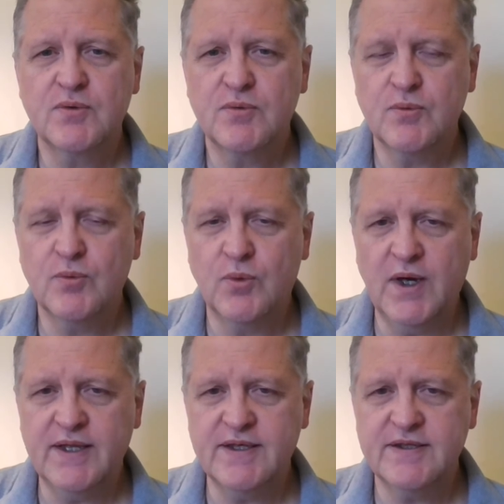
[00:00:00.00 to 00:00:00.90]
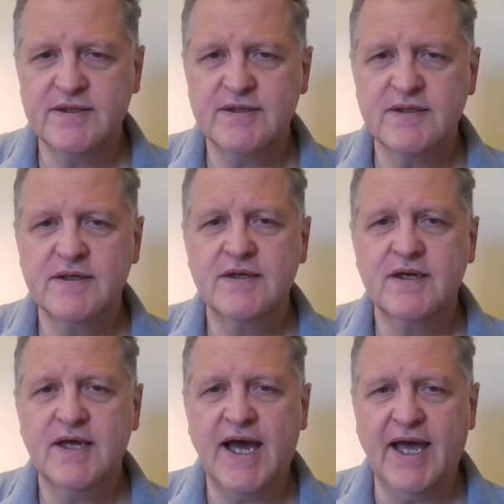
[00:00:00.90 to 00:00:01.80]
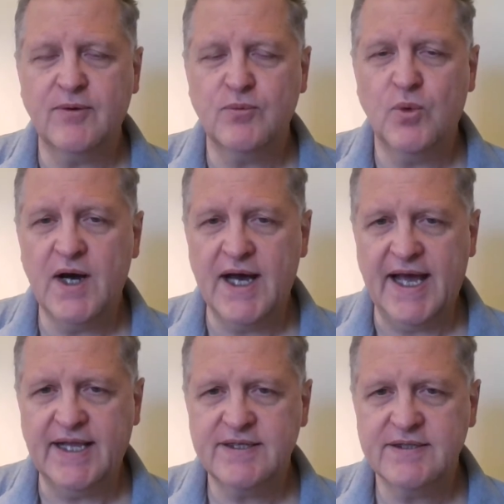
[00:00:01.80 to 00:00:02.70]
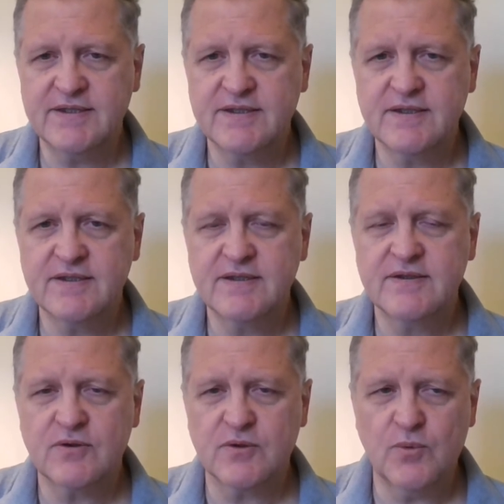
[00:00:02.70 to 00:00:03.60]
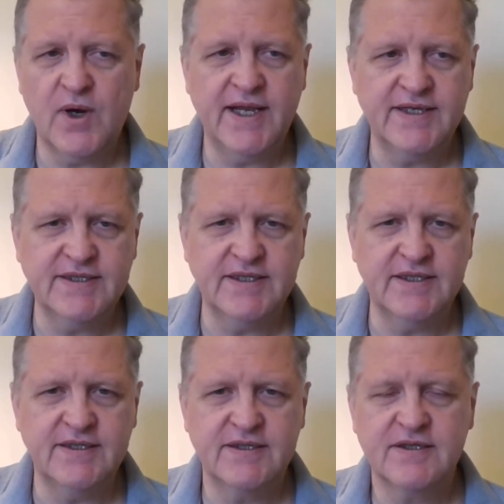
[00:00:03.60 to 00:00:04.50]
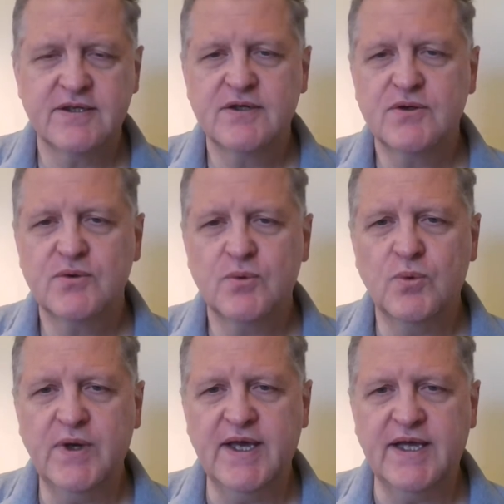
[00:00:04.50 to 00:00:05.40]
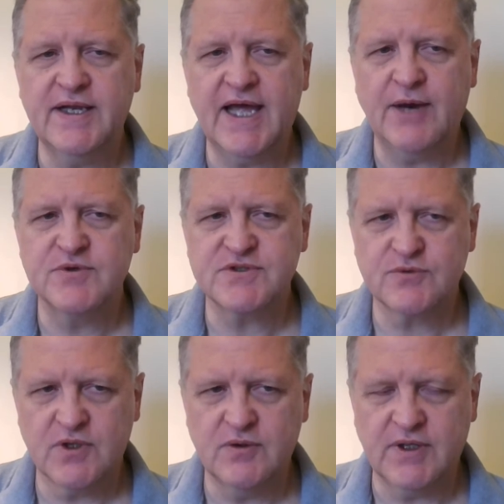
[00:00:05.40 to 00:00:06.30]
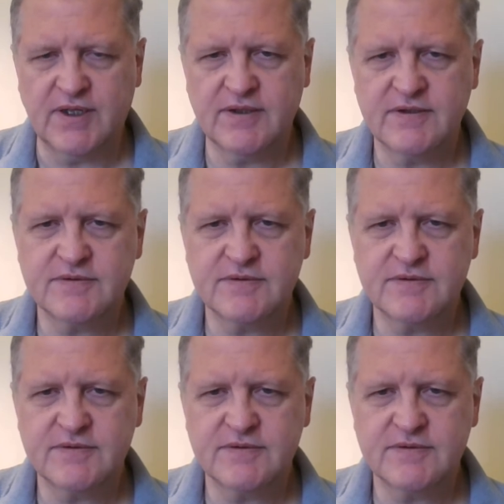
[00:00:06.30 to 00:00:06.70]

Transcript: what I want or wanted when I was growing.